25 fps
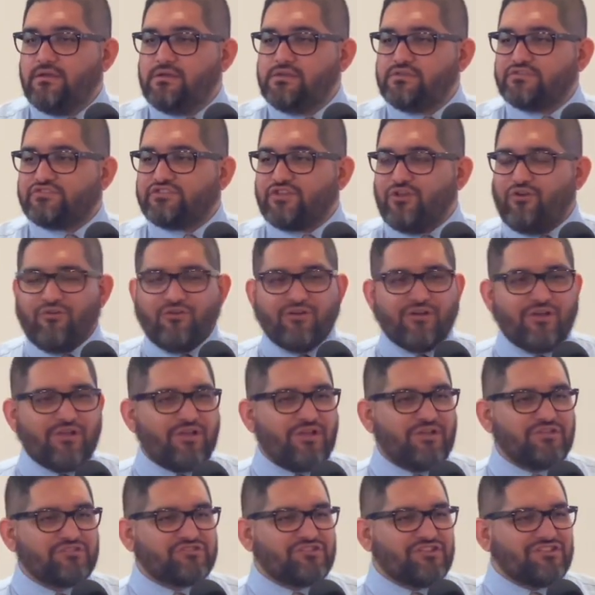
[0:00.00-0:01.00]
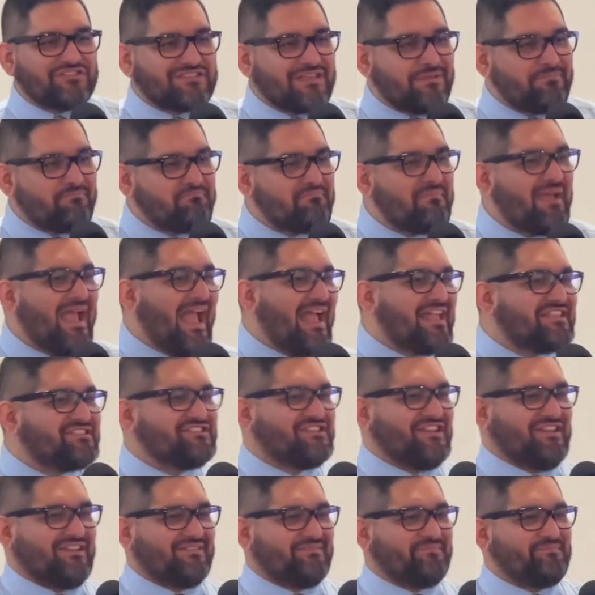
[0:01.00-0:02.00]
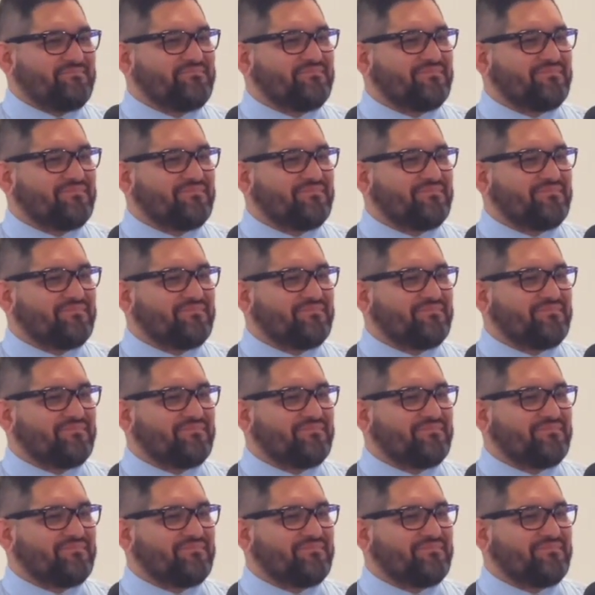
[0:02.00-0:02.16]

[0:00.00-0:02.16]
So just imagine